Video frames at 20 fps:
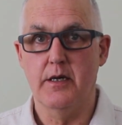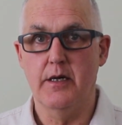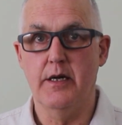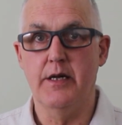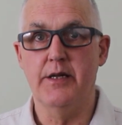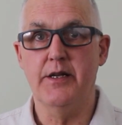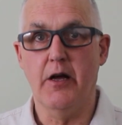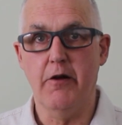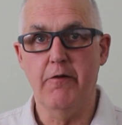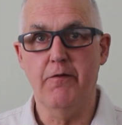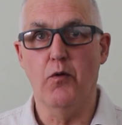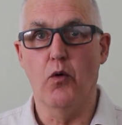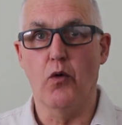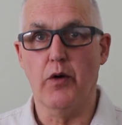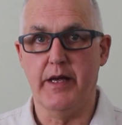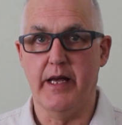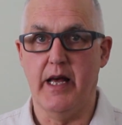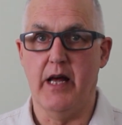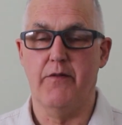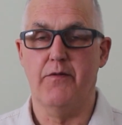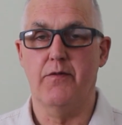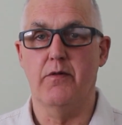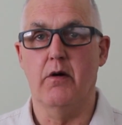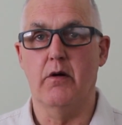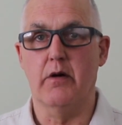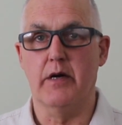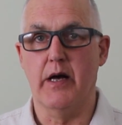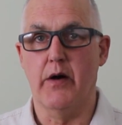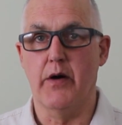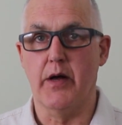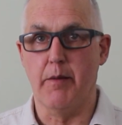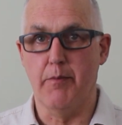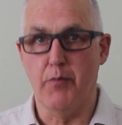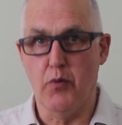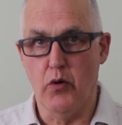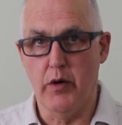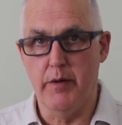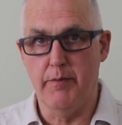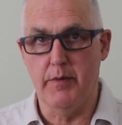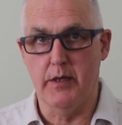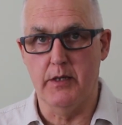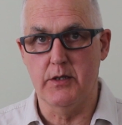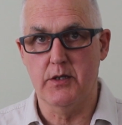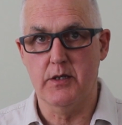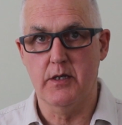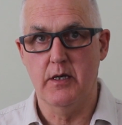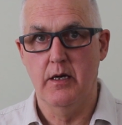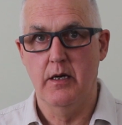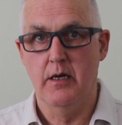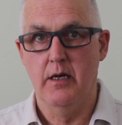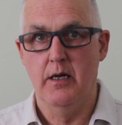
and no forking out for ongoing appointments.